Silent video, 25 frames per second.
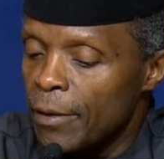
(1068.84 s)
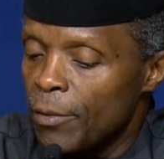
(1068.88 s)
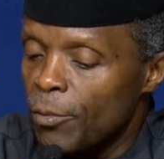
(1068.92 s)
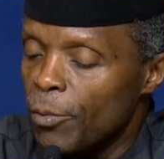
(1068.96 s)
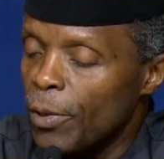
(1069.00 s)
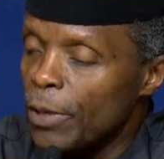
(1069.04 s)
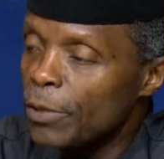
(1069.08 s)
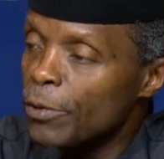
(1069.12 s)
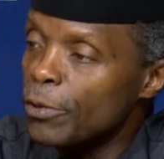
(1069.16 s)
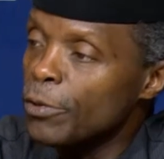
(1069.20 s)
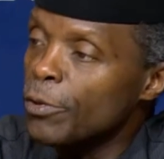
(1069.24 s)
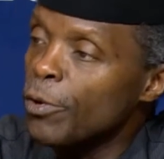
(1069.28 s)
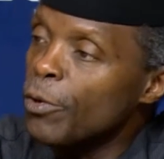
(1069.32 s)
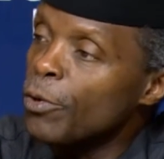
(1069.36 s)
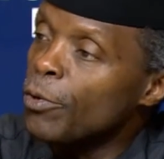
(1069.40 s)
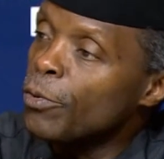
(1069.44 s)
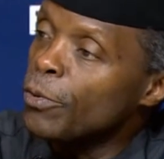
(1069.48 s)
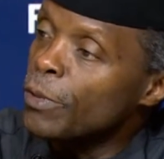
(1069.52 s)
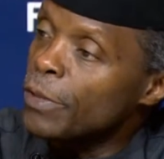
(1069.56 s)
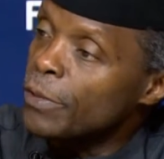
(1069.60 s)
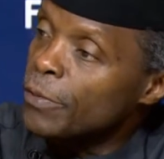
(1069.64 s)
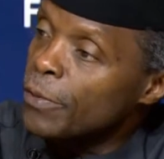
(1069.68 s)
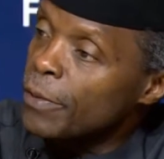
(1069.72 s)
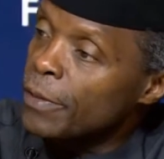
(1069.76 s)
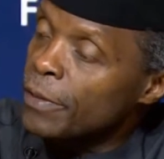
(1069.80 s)
we're not
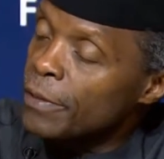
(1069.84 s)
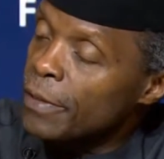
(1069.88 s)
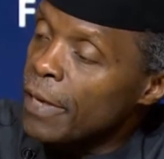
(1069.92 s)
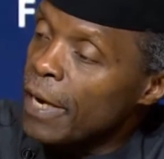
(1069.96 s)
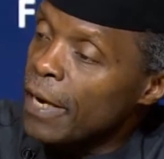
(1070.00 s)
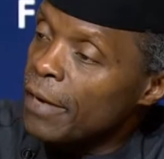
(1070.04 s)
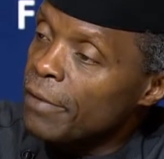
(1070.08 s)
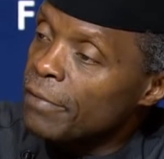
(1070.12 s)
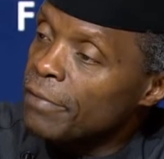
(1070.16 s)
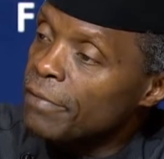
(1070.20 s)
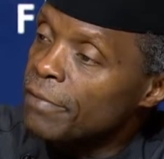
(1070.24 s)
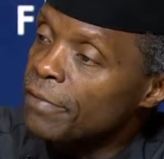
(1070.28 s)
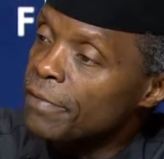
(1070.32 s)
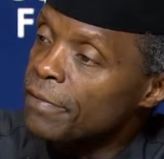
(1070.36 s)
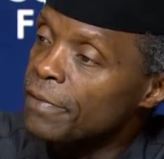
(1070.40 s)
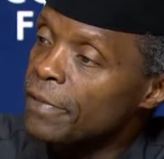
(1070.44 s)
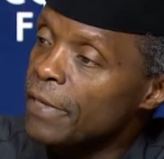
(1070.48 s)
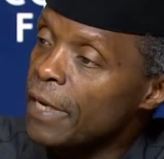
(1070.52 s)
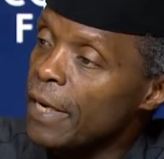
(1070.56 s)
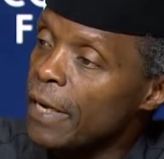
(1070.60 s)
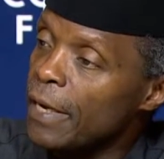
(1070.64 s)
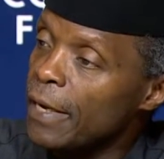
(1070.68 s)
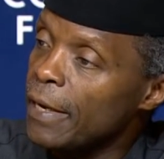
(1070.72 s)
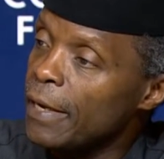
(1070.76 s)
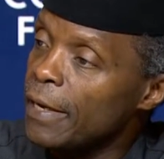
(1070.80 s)
always going to have
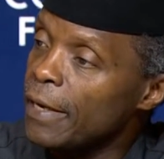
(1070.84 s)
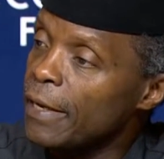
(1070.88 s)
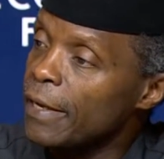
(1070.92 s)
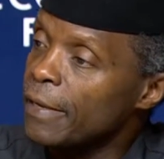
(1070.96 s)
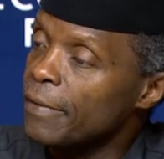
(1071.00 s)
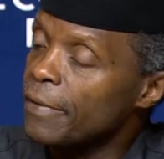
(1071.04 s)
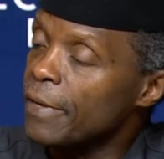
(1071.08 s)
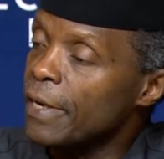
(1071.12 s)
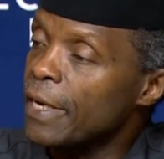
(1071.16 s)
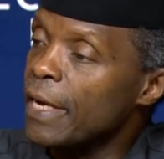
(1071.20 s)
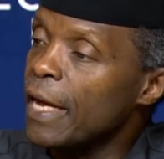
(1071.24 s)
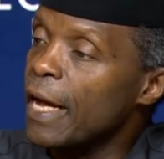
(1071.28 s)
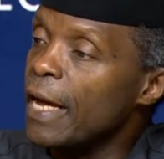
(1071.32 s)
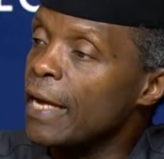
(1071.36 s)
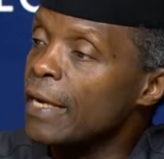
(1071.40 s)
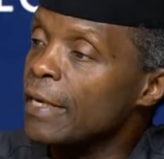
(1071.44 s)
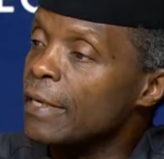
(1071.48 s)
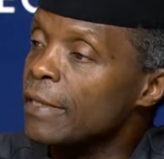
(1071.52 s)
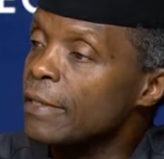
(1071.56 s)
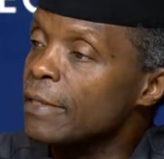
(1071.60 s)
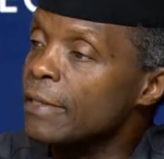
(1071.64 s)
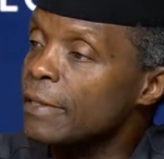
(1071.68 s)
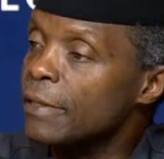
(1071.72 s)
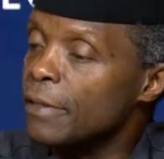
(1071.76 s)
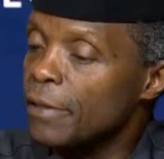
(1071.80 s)
uh, the
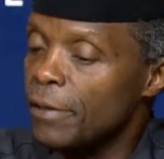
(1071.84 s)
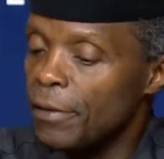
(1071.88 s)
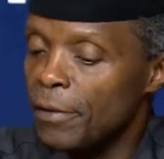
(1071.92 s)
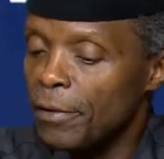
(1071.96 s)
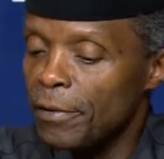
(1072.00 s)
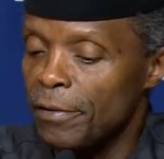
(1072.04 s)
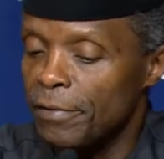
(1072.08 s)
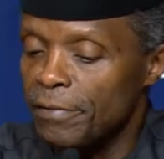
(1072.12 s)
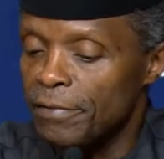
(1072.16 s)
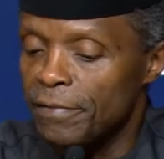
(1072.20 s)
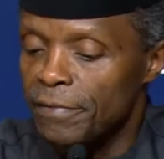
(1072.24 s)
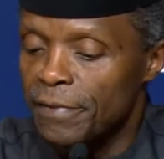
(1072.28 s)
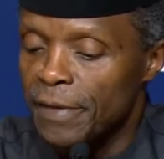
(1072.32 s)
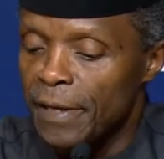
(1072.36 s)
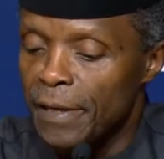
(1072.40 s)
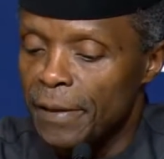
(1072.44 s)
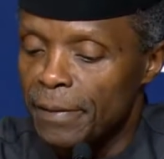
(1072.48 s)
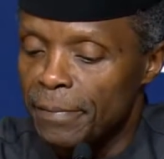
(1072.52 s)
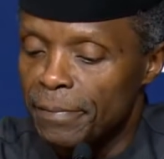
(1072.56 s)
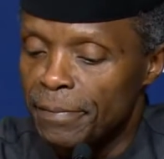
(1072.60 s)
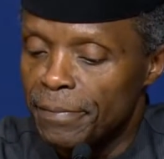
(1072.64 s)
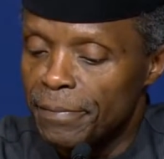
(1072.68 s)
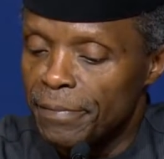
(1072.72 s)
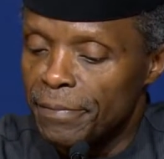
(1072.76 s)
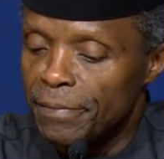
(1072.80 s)
kind of
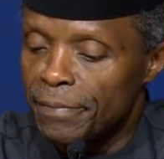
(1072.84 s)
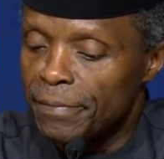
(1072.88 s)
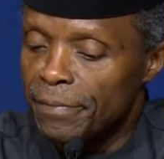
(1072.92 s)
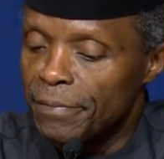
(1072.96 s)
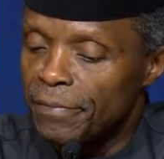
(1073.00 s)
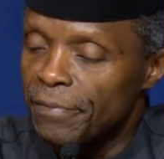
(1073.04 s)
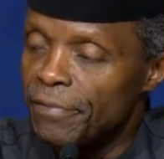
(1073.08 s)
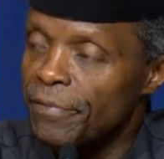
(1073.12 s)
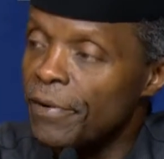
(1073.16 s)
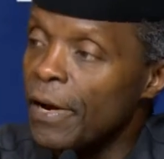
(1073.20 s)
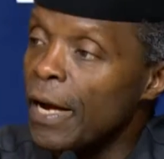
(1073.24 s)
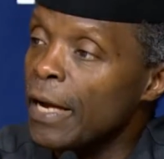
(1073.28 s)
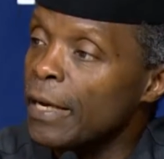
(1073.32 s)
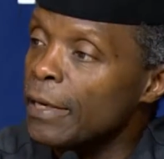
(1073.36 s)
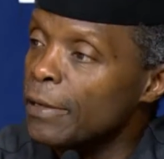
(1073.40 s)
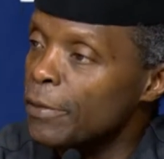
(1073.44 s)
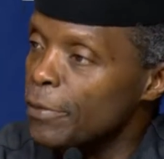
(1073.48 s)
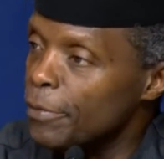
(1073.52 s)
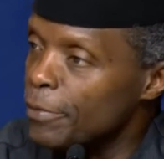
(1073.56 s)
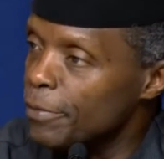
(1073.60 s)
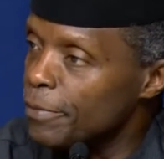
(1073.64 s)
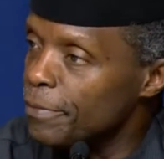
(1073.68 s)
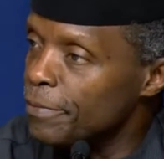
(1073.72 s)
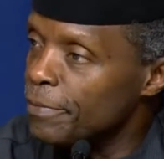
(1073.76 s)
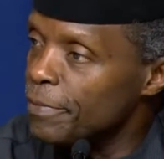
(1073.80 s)
um,
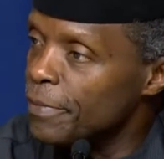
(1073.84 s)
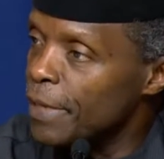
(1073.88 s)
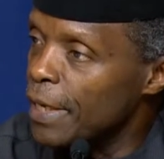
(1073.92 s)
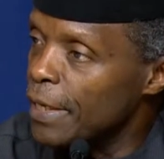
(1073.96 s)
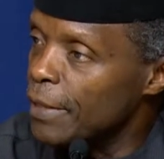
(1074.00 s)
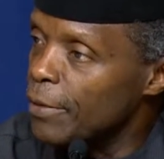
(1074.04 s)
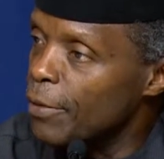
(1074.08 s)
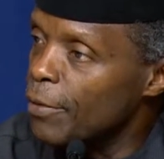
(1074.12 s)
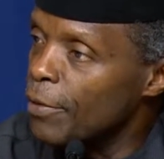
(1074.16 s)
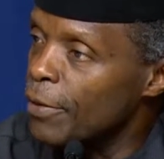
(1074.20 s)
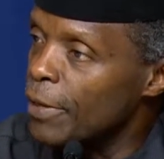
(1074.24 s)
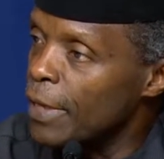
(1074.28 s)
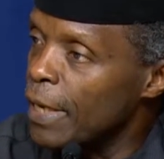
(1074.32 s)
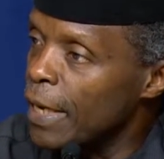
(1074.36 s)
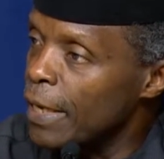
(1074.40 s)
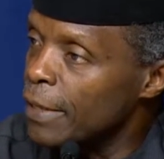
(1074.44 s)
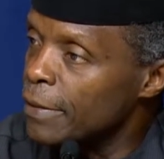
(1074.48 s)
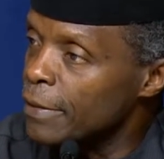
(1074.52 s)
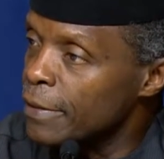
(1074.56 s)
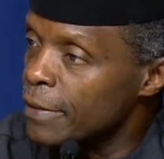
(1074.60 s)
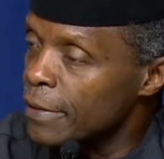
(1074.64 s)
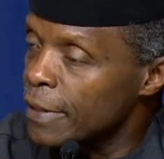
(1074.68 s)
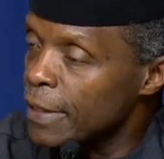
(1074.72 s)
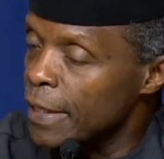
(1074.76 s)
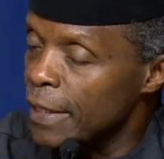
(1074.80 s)
value that oil
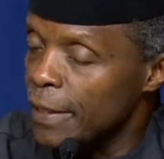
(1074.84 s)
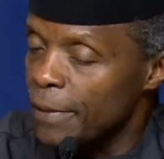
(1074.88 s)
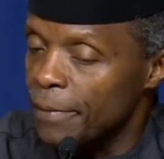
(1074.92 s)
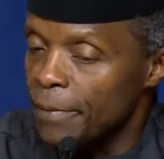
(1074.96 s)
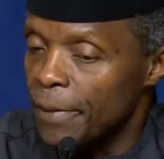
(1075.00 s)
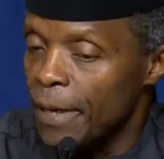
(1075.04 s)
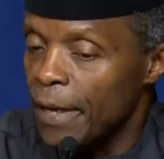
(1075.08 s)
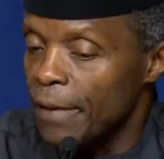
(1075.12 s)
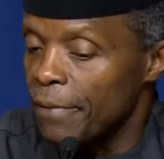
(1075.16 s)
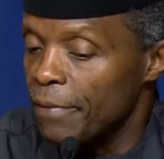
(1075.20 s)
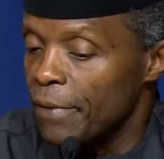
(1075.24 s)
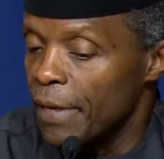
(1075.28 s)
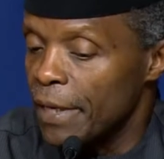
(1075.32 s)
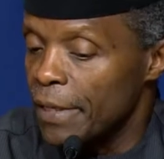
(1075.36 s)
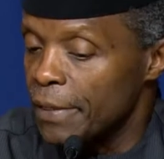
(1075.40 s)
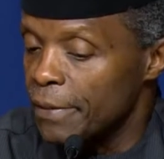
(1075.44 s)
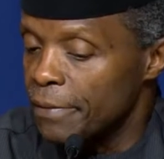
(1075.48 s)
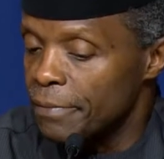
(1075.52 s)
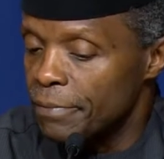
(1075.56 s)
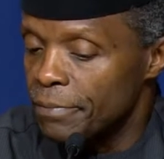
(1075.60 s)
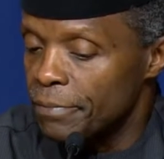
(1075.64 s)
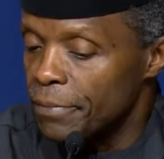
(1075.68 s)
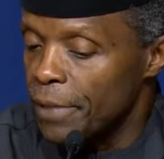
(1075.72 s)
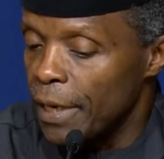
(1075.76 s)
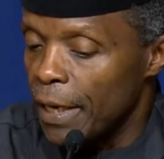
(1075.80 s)
has today, and that
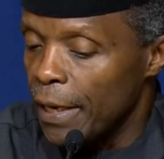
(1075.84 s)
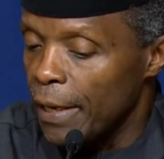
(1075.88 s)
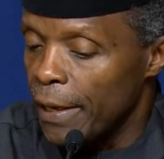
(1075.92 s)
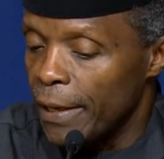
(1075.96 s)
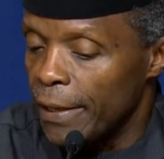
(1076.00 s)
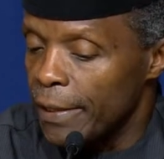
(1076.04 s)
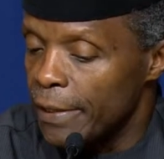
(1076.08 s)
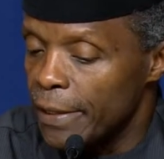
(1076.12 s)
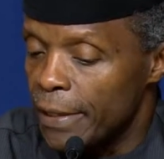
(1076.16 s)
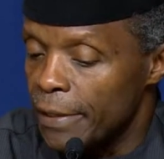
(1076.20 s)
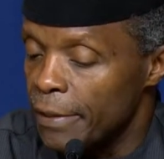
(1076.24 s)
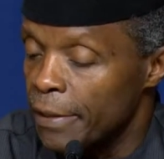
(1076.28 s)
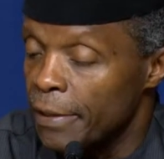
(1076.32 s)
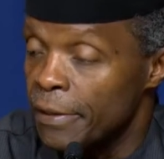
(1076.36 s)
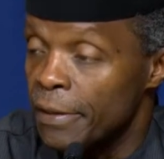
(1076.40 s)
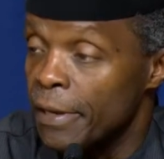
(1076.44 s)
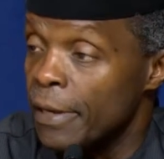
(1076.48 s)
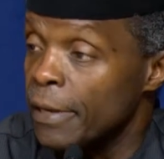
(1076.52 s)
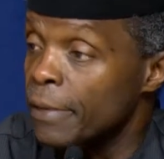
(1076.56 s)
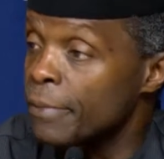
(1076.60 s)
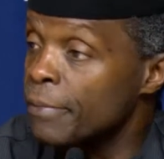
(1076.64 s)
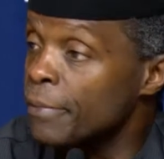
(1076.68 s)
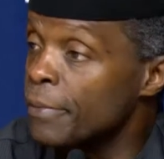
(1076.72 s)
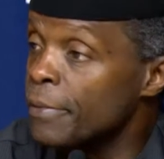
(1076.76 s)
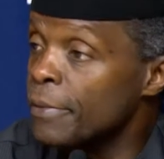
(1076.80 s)
uh, in
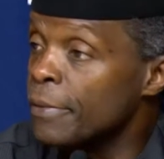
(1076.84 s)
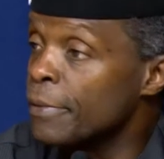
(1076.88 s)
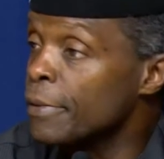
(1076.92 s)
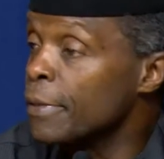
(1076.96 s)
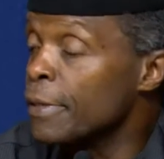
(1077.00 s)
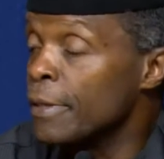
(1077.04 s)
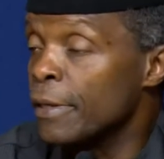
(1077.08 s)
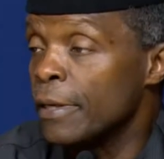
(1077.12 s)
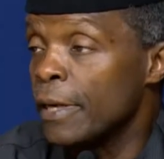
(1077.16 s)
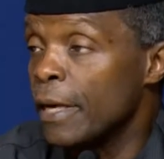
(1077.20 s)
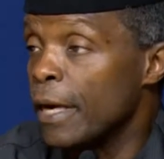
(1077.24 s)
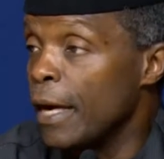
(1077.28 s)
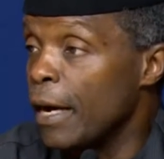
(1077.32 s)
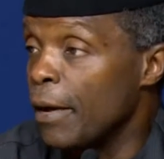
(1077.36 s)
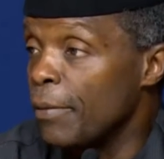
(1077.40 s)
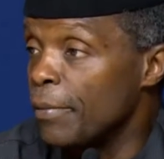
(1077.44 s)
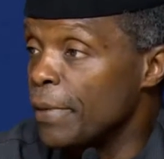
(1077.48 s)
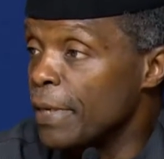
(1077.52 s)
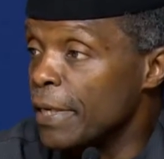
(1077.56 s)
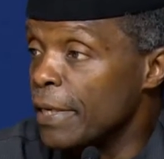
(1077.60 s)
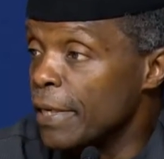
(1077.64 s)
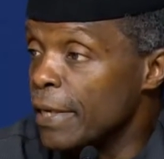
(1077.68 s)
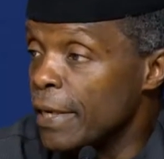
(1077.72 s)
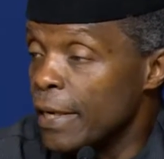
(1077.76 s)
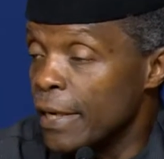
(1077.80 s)
another, how
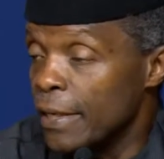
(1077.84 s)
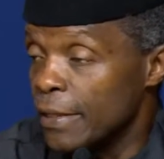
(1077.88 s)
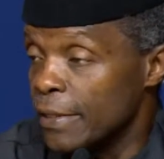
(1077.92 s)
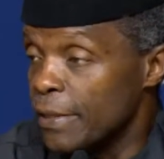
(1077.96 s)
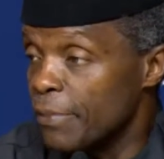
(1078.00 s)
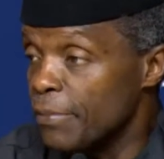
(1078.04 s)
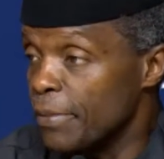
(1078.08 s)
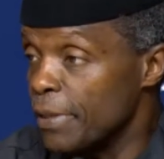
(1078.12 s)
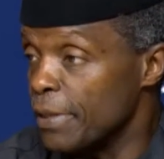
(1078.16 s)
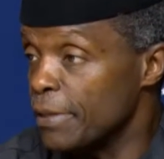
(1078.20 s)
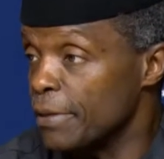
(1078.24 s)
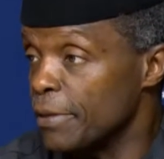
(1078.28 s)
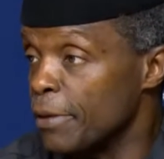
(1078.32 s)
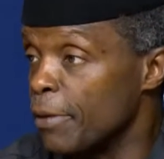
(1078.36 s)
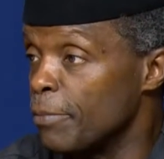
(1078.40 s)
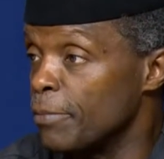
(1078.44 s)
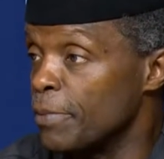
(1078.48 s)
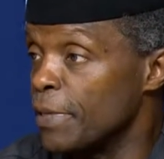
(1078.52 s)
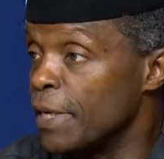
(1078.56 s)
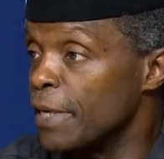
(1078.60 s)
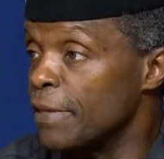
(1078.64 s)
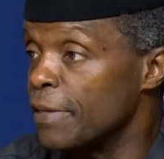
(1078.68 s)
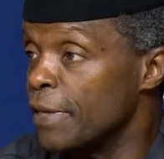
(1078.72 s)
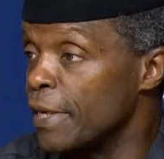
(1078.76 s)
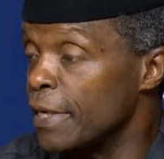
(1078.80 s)
many years? I mean, some
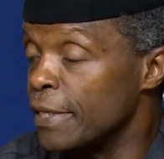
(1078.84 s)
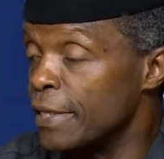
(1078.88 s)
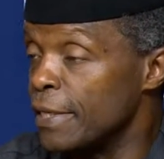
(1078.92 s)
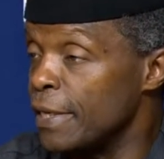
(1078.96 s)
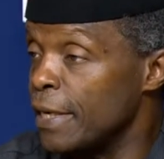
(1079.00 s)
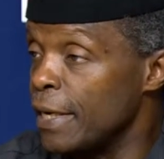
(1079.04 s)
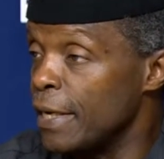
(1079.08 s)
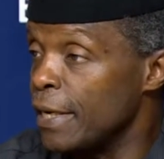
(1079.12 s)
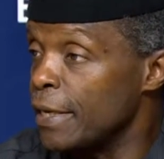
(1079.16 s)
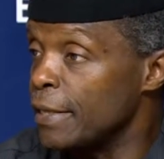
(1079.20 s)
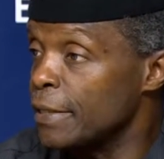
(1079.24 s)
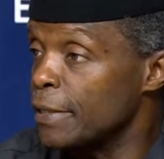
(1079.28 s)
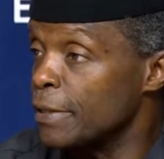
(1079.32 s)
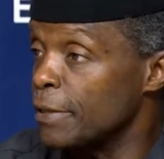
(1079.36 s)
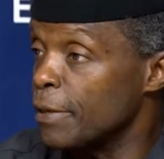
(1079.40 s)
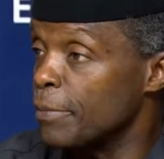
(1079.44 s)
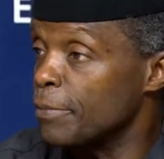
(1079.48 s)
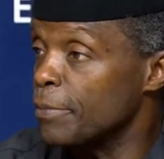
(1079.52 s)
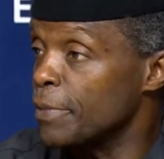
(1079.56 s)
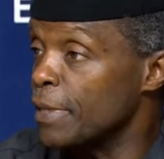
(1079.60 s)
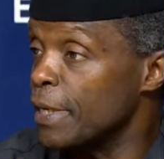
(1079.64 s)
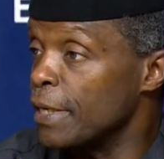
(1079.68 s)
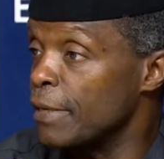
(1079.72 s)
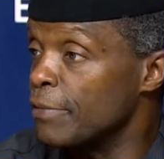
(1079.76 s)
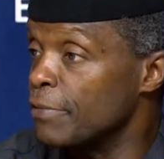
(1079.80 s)
say thirty years,
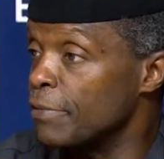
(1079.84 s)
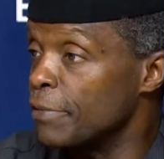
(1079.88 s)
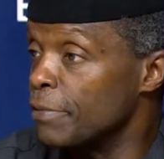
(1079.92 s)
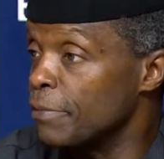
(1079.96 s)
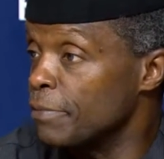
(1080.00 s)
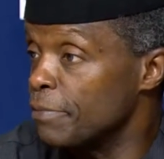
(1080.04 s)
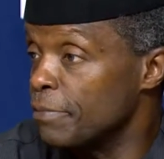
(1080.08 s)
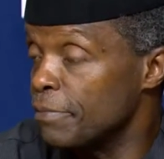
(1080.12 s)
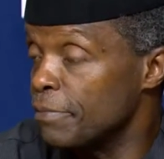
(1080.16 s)
some say even,